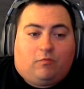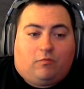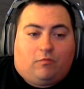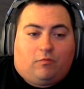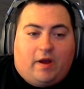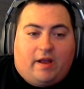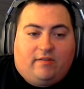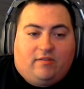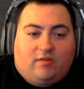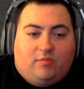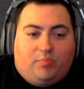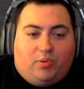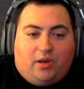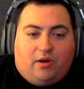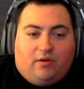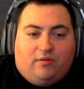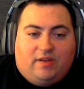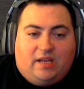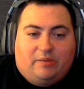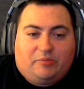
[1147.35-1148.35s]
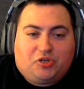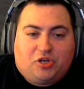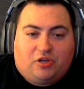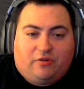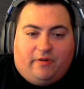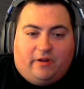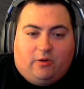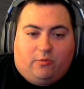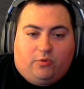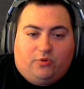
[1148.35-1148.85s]
Random player name
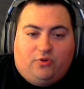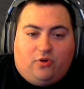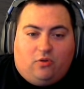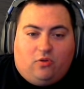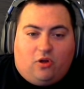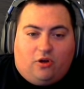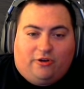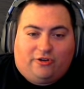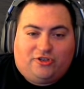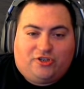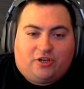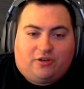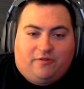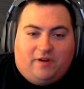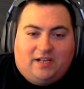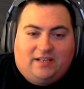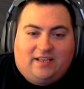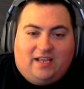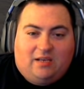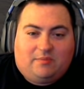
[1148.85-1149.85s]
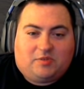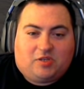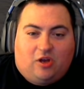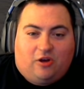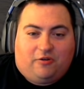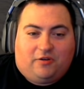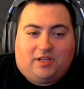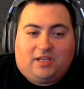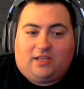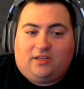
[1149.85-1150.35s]
generator will no longer generate names
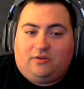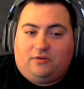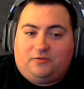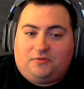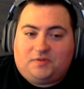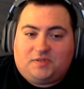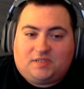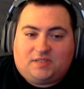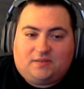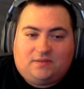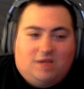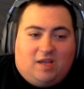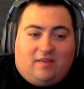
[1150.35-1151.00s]
already used.